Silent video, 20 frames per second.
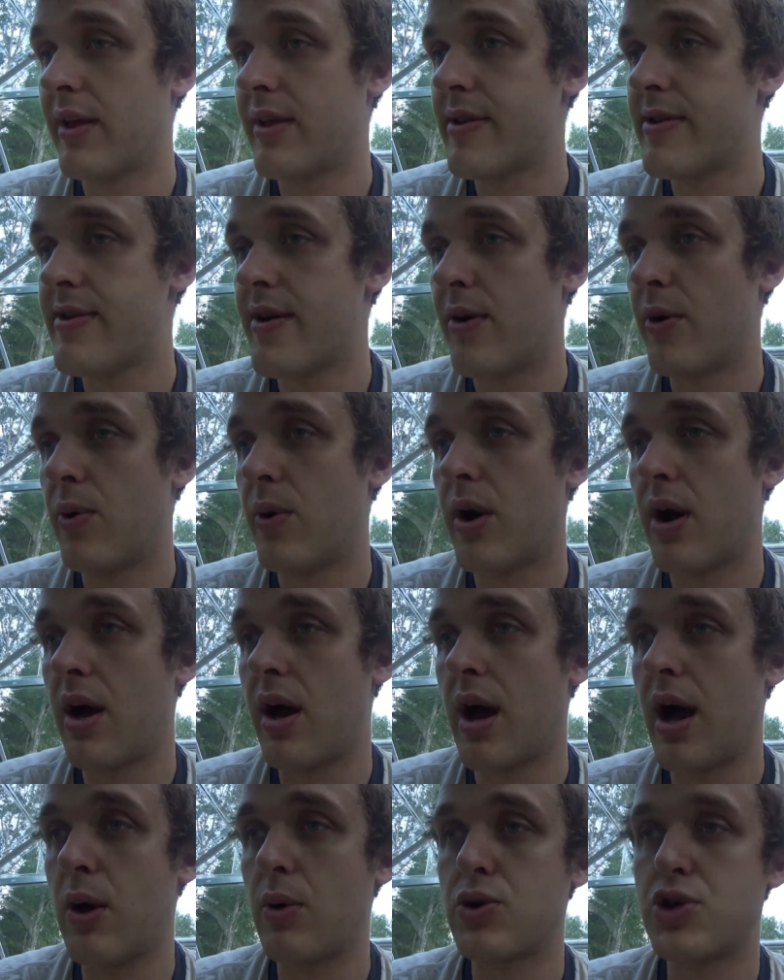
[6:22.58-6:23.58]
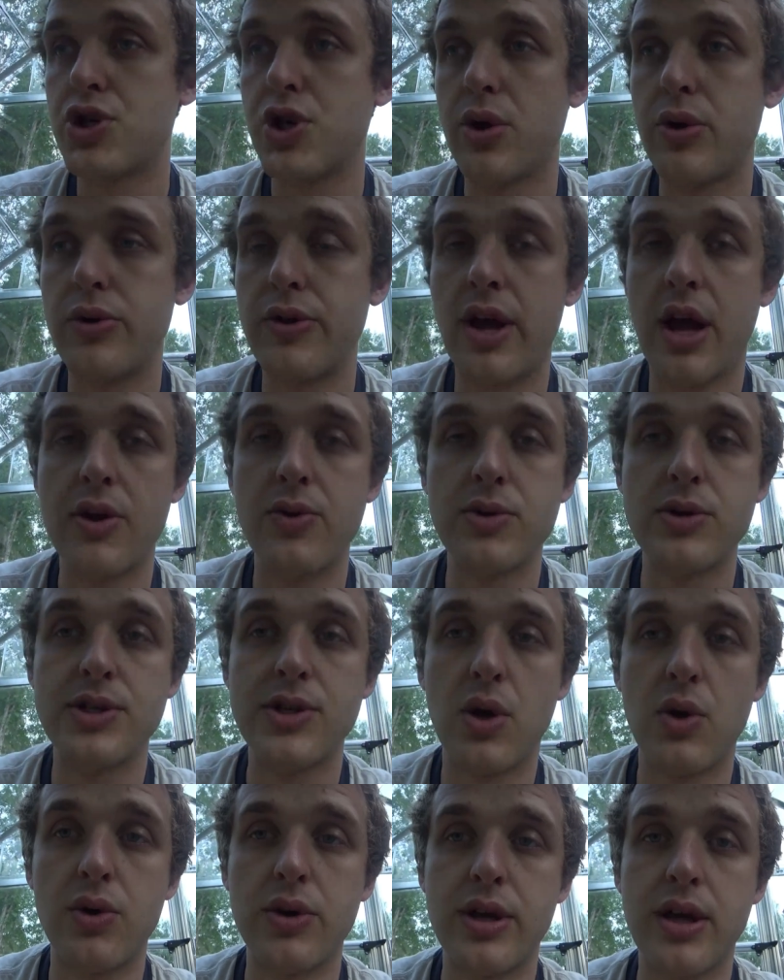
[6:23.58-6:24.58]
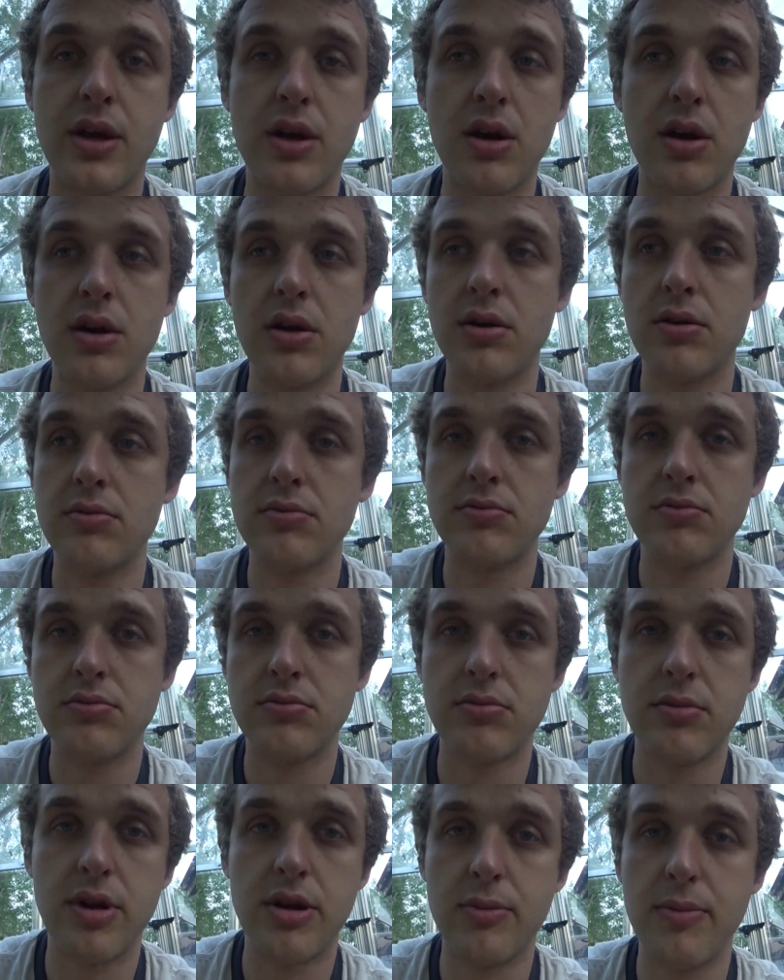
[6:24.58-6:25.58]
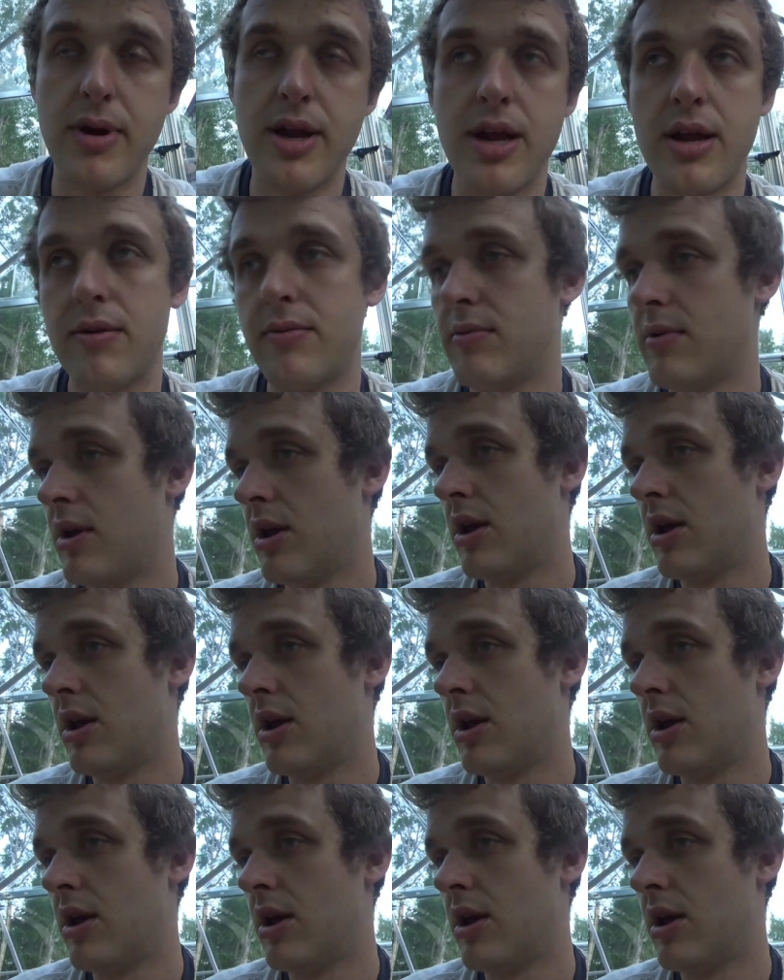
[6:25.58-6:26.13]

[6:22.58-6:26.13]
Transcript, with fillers: So uh, I will show you the end result here in a minute,